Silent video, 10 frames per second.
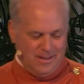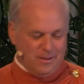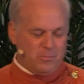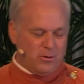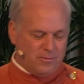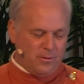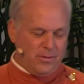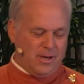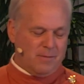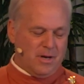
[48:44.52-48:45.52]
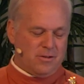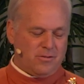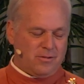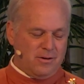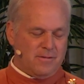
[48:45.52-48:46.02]
And the beautiful thing
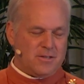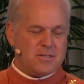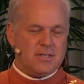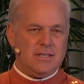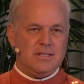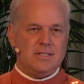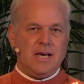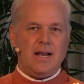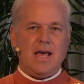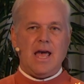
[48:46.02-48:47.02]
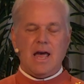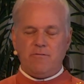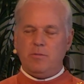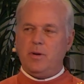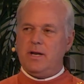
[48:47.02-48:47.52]
about service is that
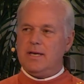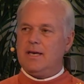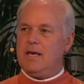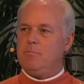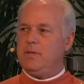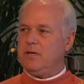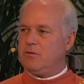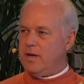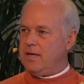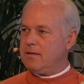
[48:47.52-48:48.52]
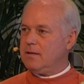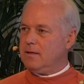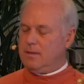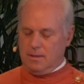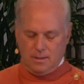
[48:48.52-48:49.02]
everybody can be great
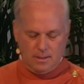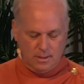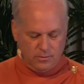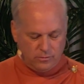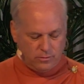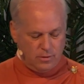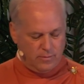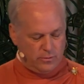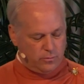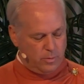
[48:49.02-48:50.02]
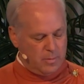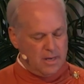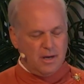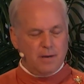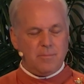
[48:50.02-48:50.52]
in service. We
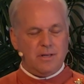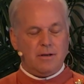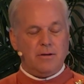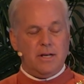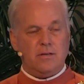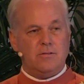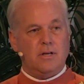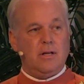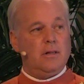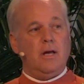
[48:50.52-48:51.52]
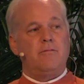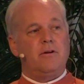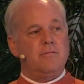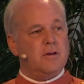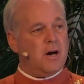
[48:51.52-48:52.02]
may not be the greatest
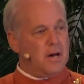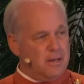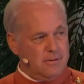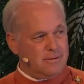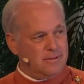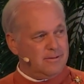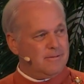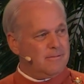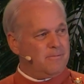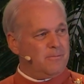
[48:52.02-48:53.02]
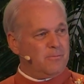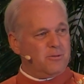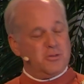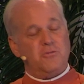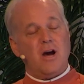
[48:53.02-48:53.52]
lover of God.
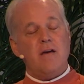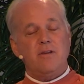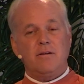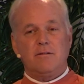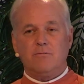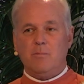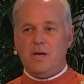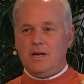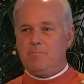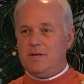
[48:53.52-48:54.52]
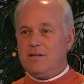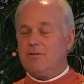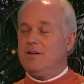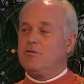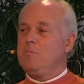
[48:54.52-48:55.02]
We're striving. We may not be the
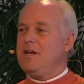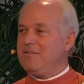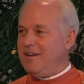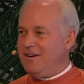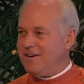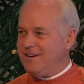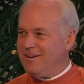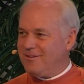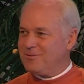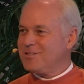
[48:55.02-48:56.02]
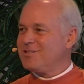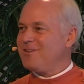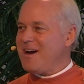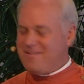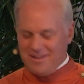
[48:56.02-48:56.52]
greatest meditator. We're
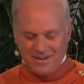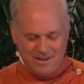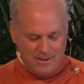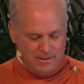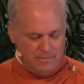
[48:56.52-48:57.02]
striving.